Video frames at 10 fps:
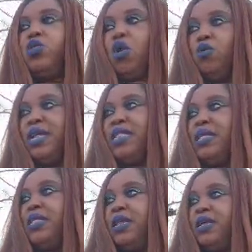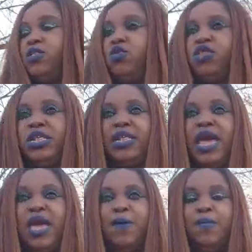So listen to this. So she
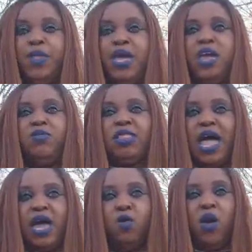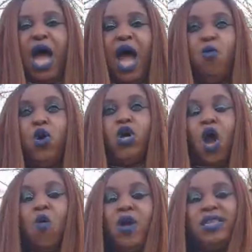said, he was like, well, I will
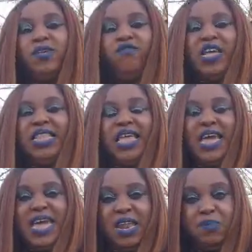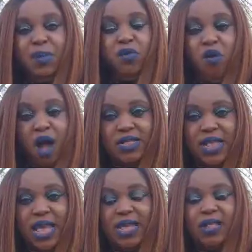go and defeat the enemy, Barak
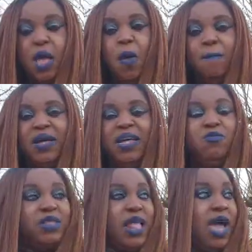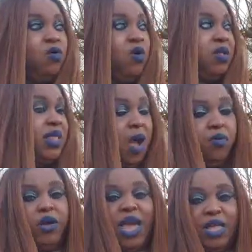says. But he was like, well,
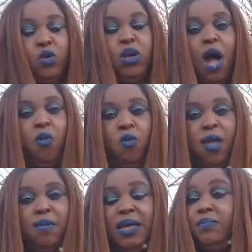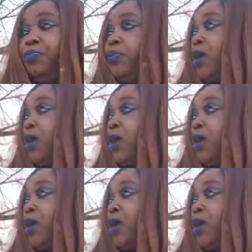Deborah, can you come with me?